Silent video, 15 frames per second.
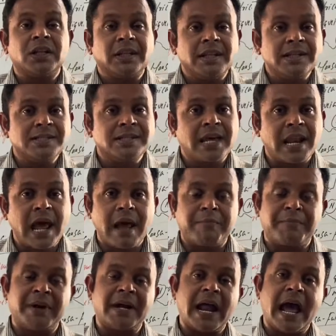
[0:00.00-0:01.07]
things have
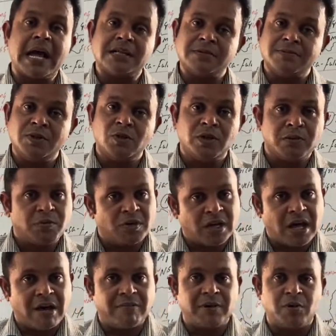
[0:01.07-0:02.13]
happened as we know
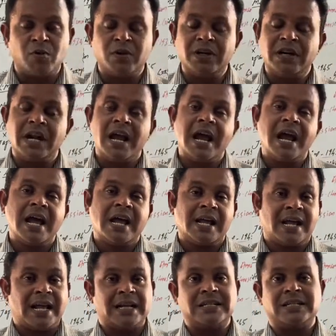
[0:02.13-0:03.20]
about our own
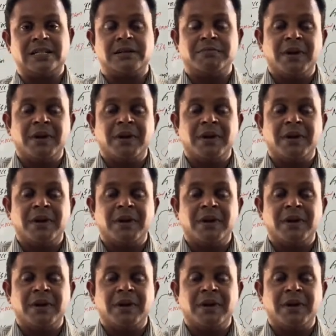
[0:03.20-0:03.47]
country.